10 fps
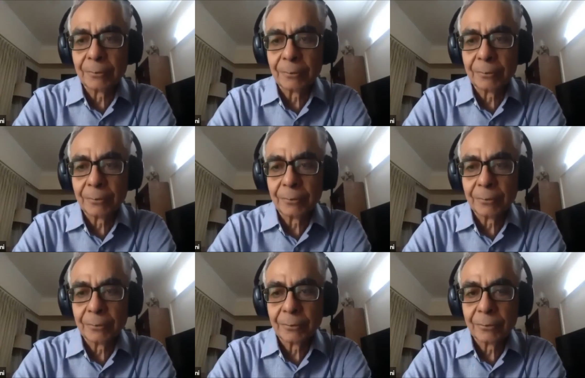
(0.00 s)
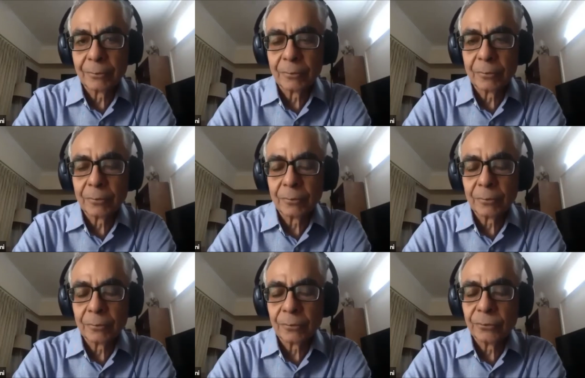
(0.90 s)

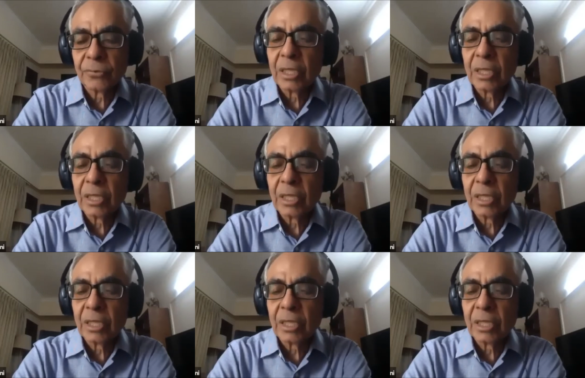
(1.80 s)
(no one is talking)